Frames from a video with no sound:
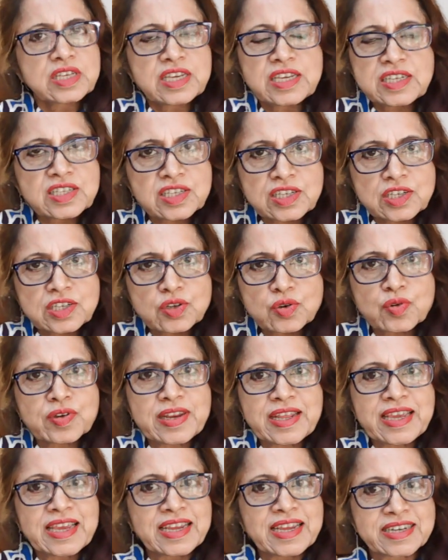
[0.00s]
easy to
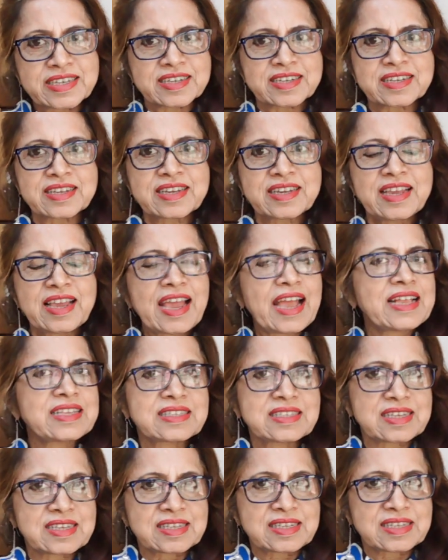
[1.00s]
create and
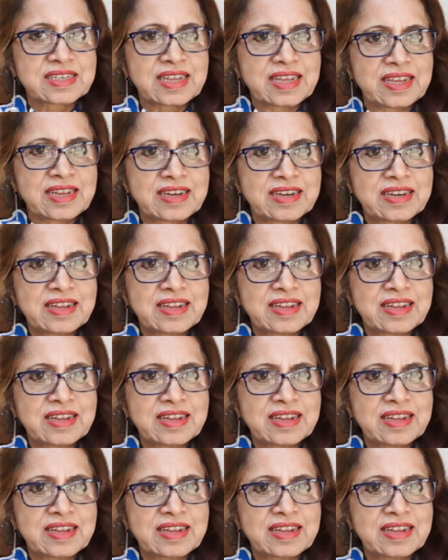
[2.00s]
sustain,